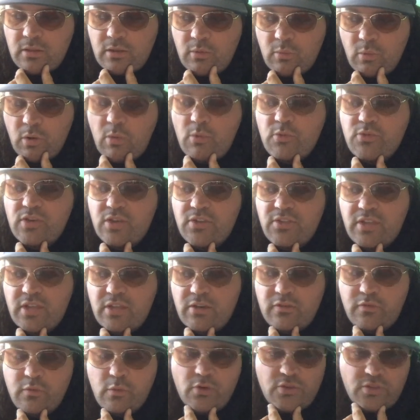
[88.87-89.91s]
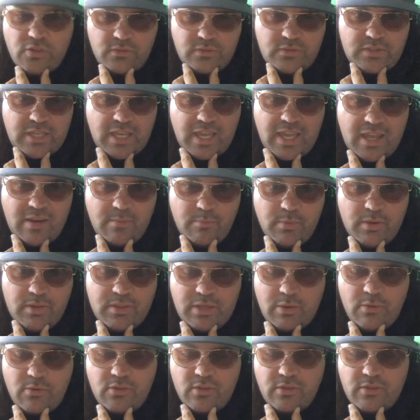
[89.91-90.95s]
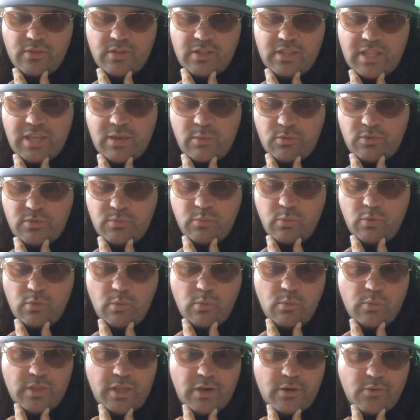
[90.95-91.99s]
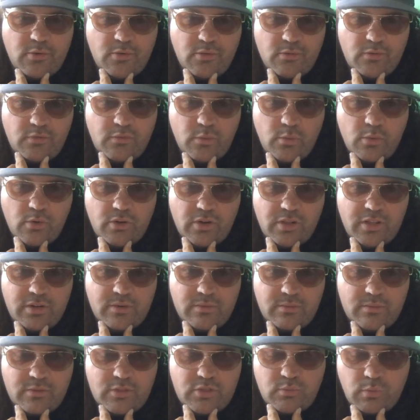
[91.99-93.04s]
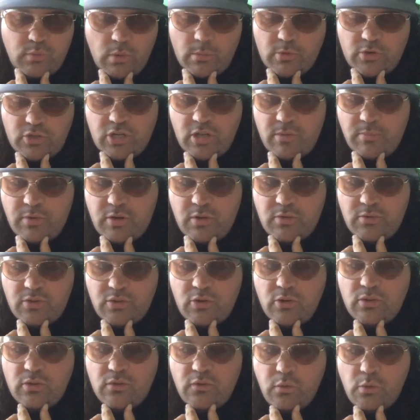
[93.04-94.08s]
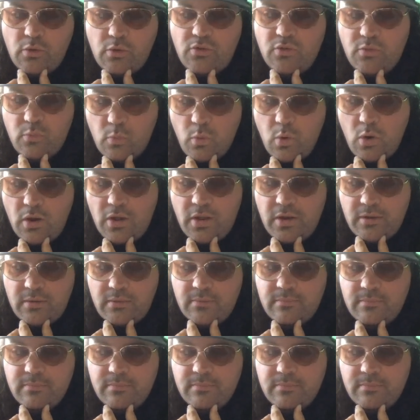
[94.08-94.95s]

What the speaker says: Well, I was going to say A Force of Ten, but that was the one with Harrison Ford and Robert Shaw, but no, it's called The Force of One.